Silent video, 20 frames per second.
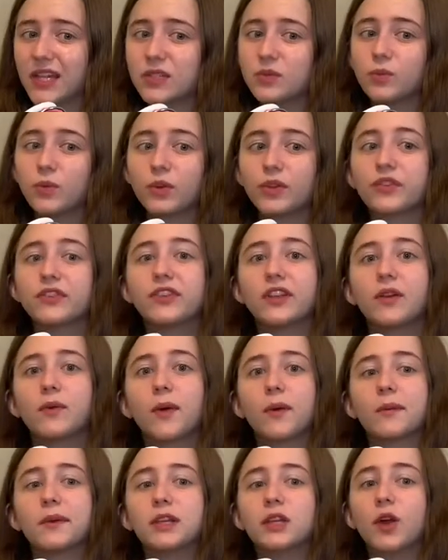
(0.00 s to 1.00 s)
we'll see where
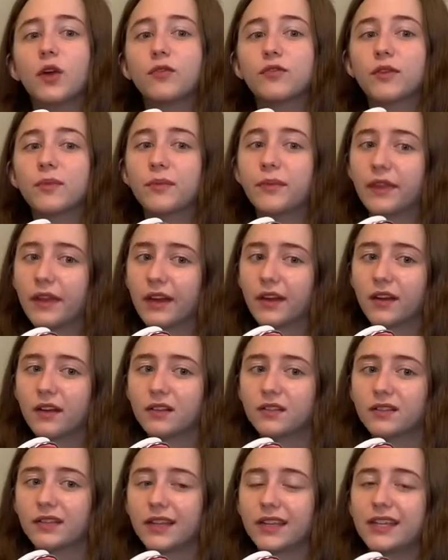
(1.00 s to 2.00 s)
we go from there.
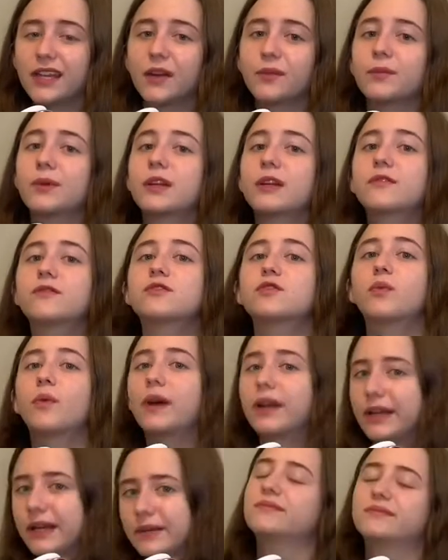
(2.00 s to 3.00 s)
Like, get rid of
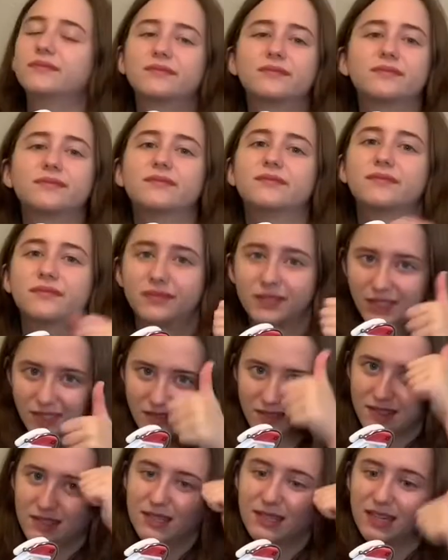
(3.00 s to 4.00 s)
20.
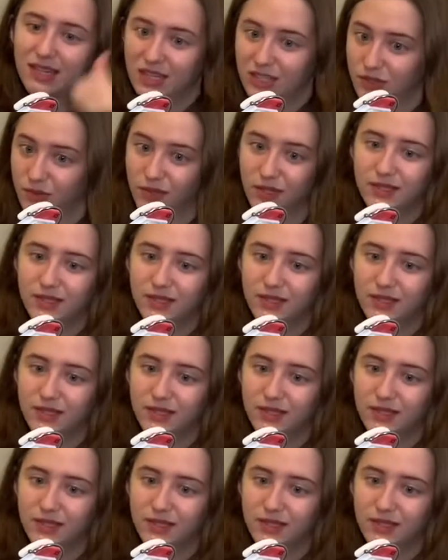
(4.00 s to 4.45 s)
Let's get to it.